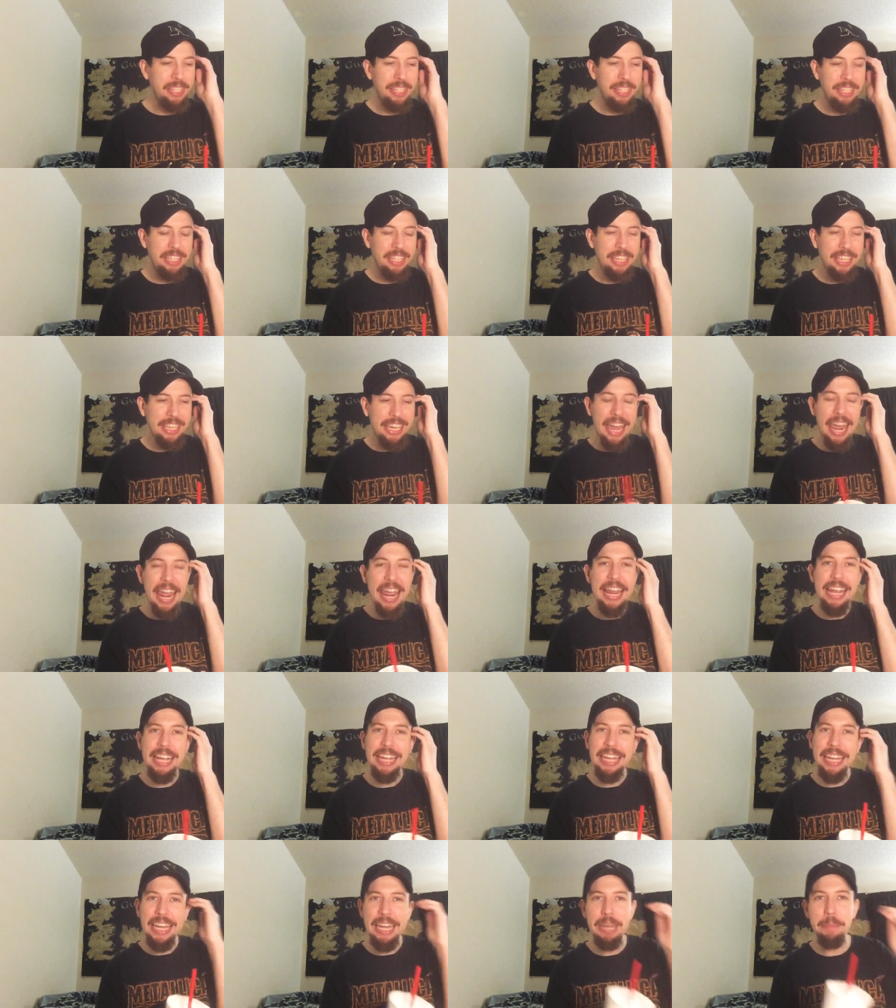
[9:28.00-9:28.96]
you
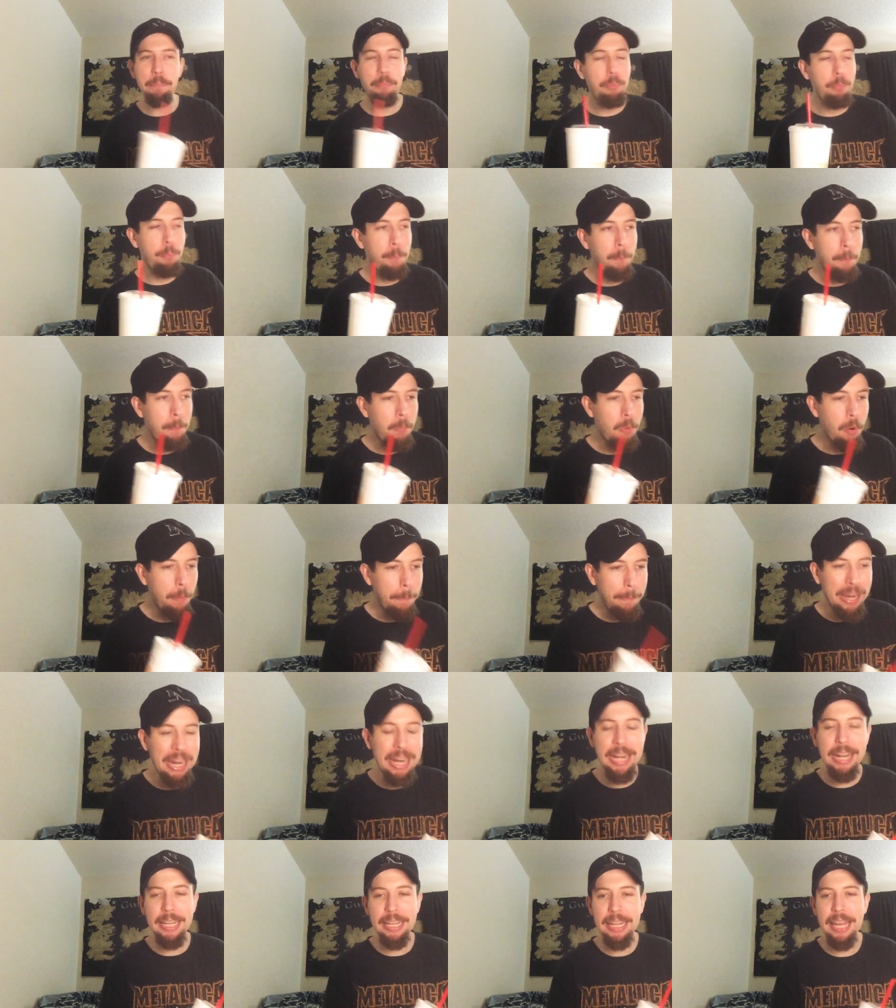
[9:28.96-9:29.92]
can't keep
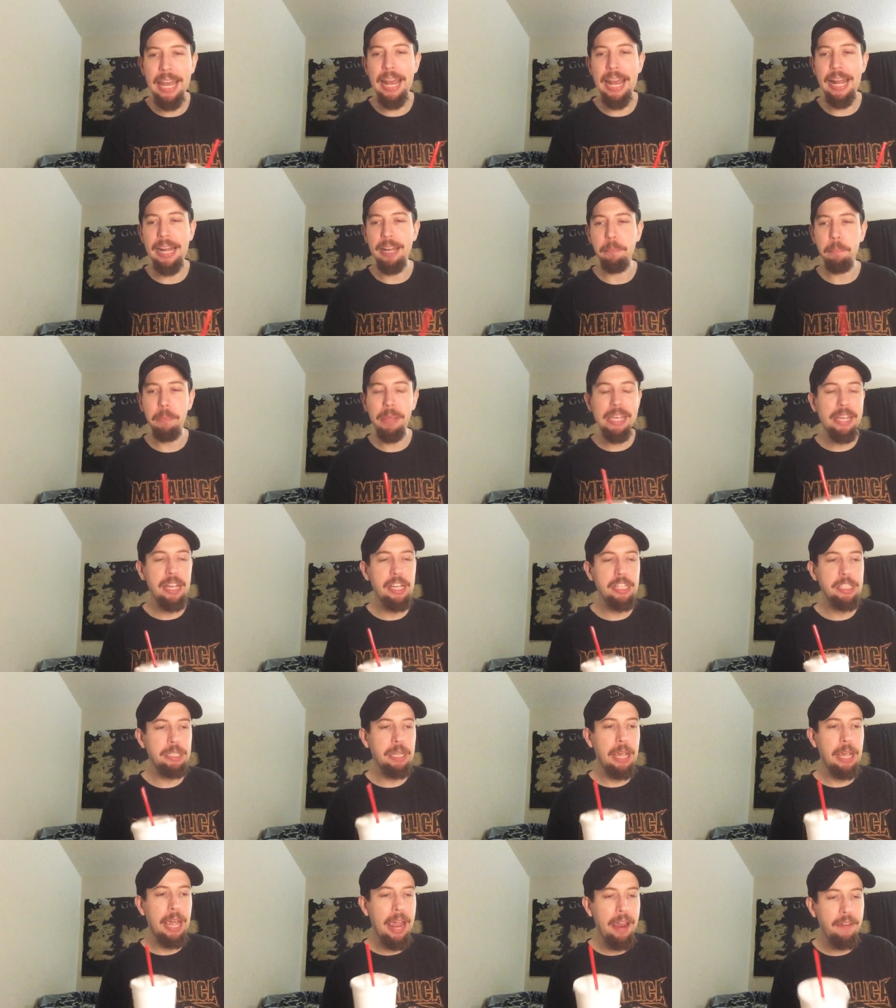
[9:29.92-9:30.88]
repeating that
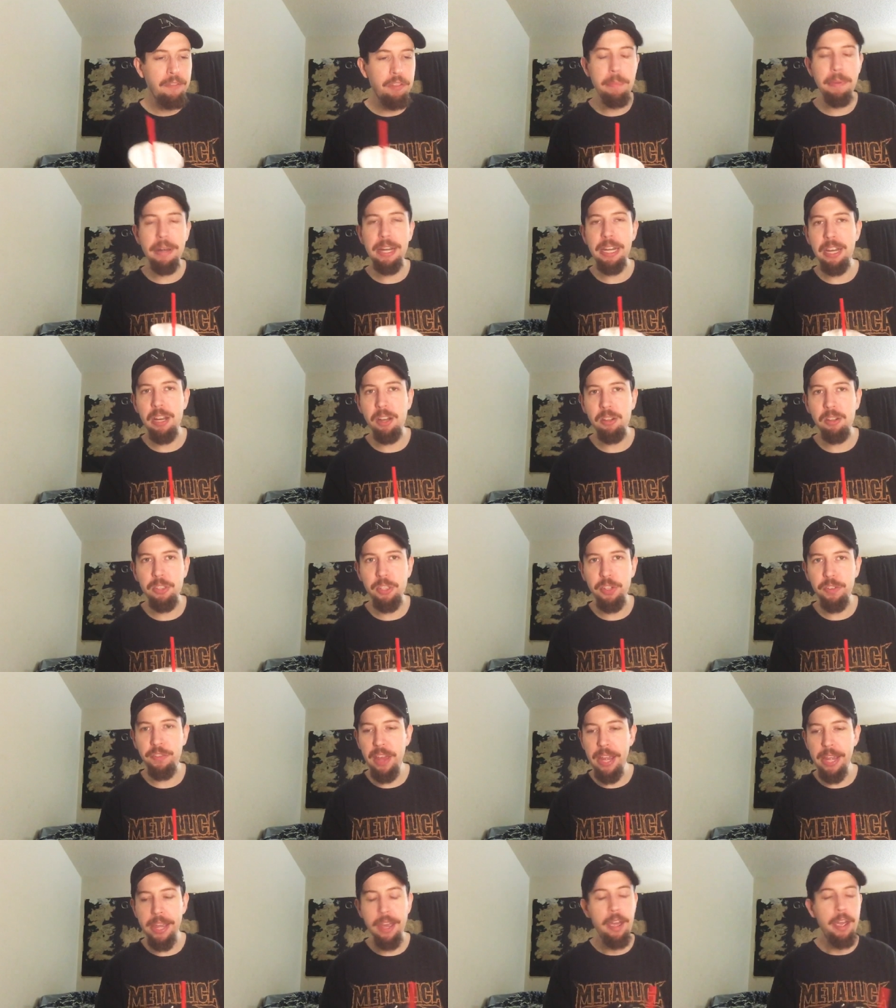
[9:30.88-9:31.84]
because everybody knows you're
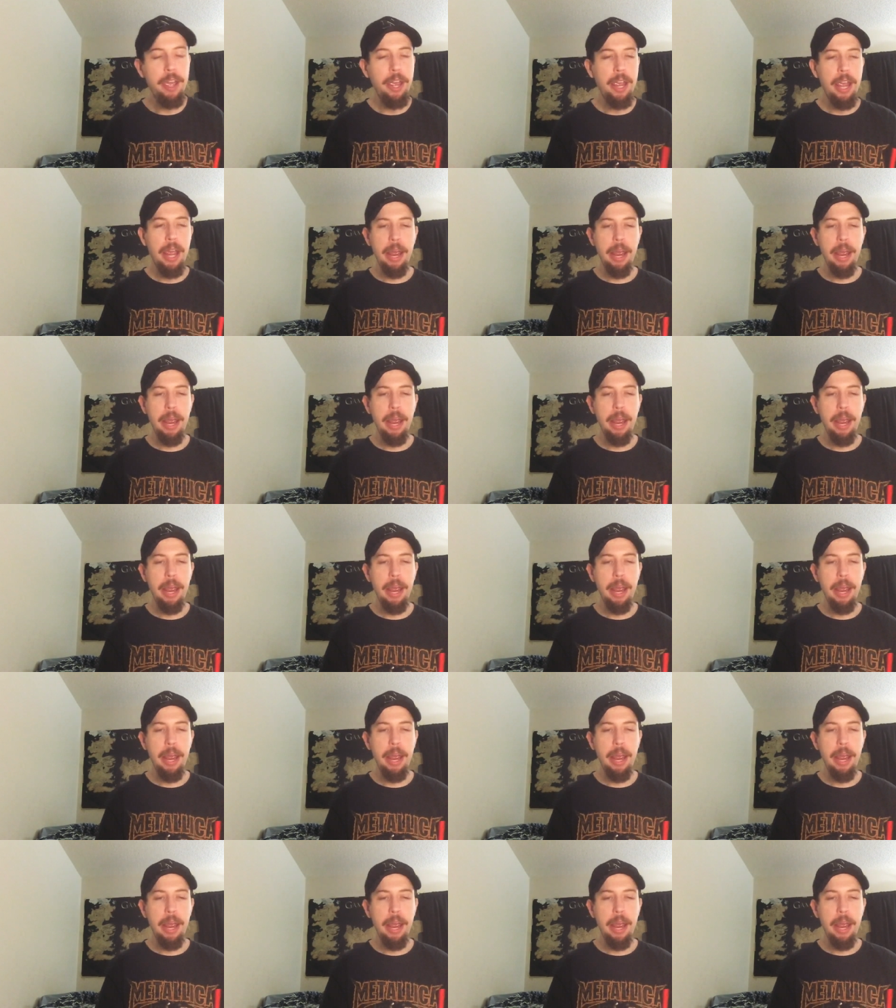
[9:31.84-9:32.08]
fake.